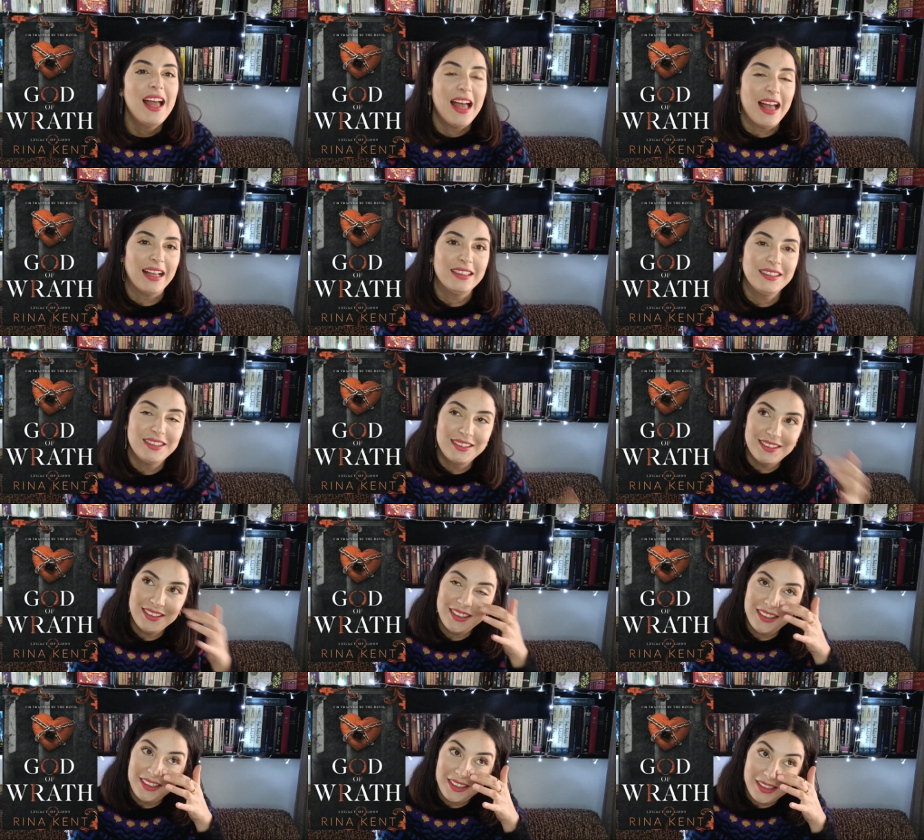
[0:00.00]
And
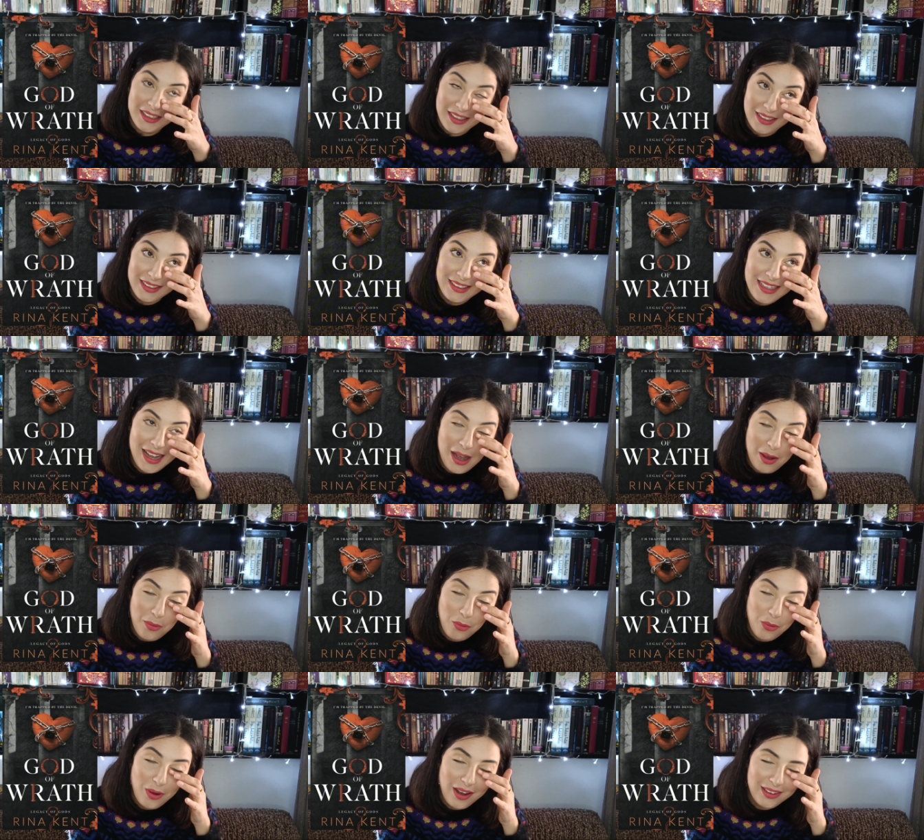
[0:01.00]
yeah,
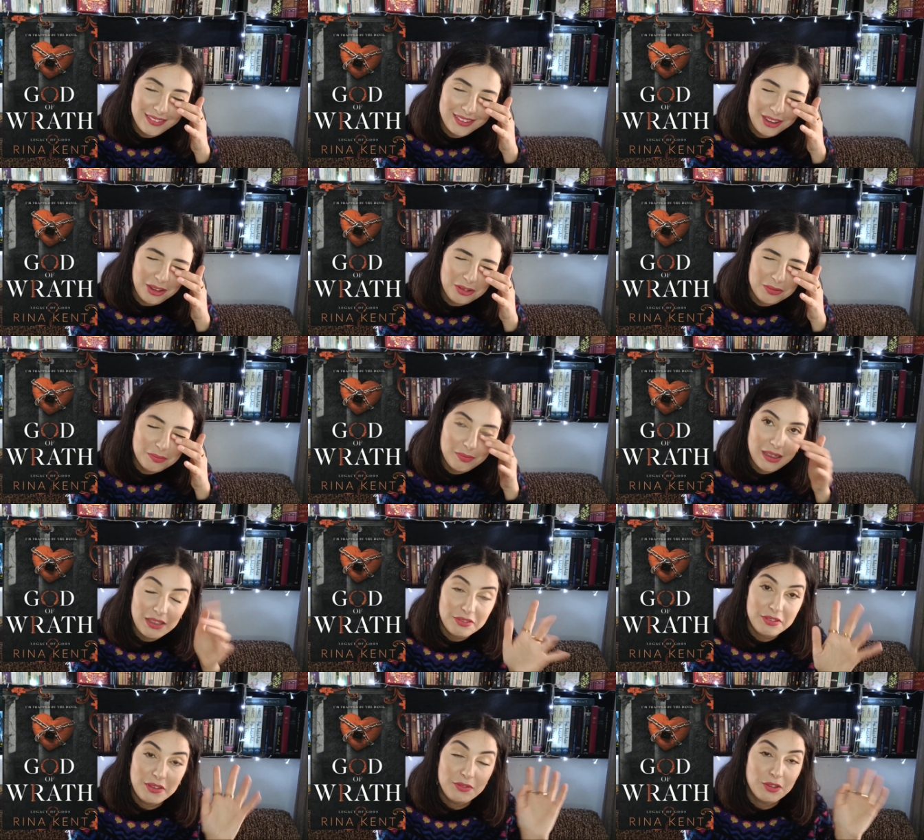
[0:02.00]
one of my
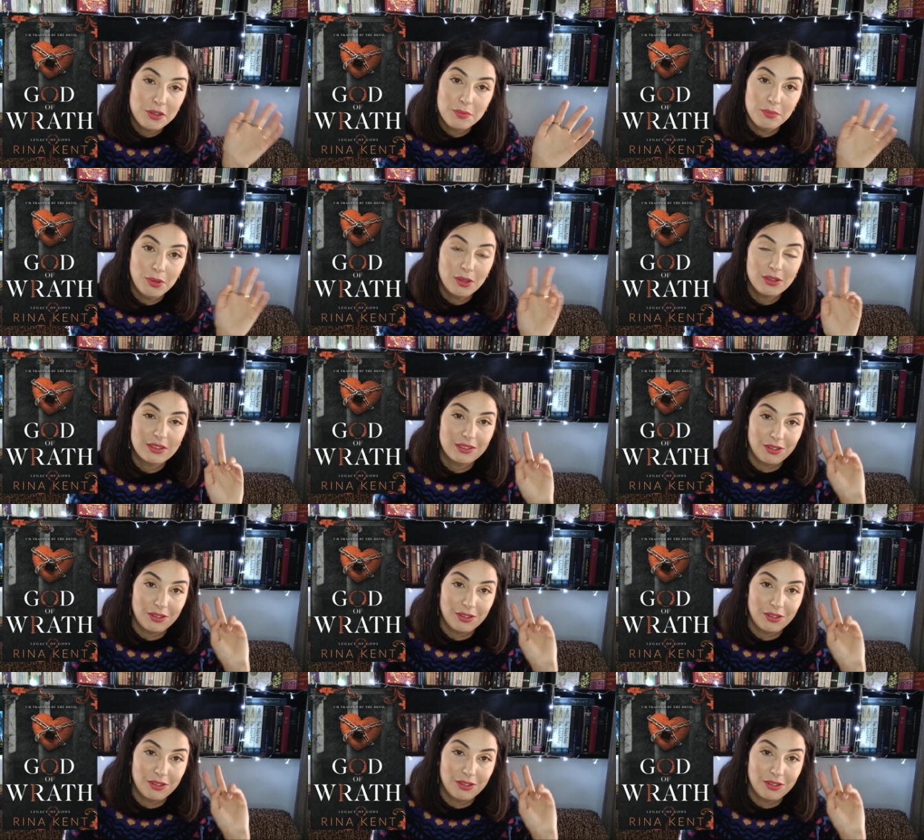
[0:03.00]
favorite books,